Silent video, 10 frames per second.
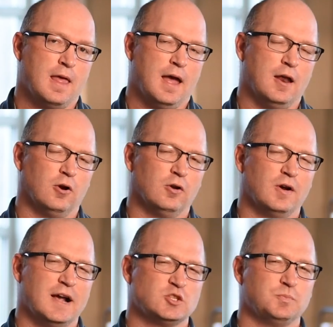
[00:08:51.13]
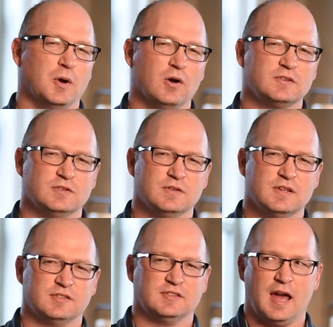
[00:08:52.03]
And earlier I spoke to
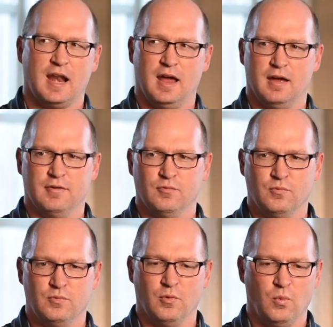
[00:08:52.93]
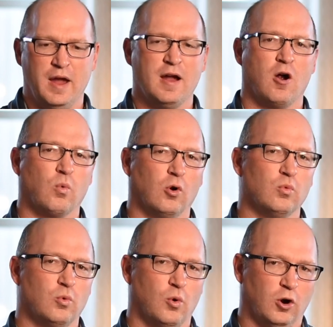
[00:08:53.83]
this kind of the way our
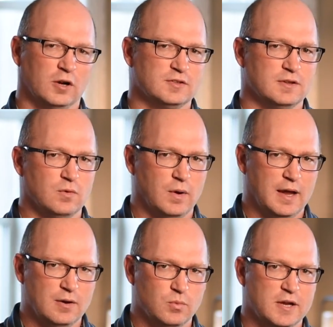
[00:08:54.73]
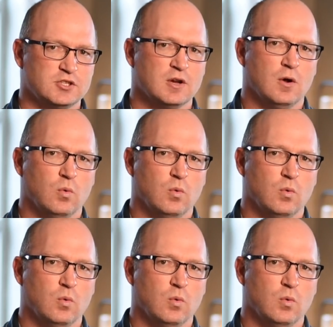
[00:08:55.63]
world works and the way in which